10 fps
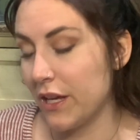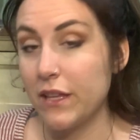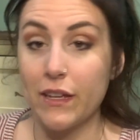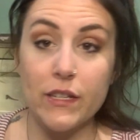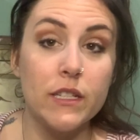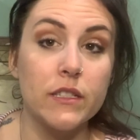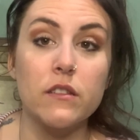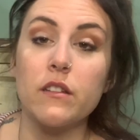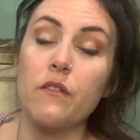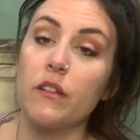He like
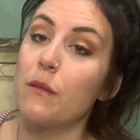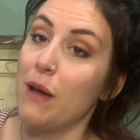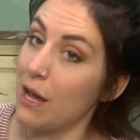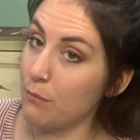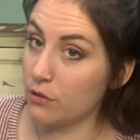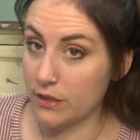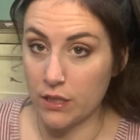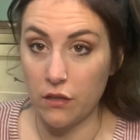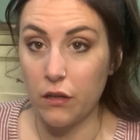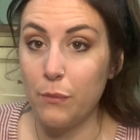teases her really bad, bullies her
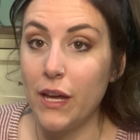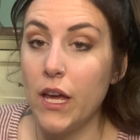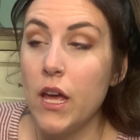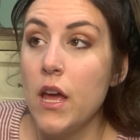a little bit,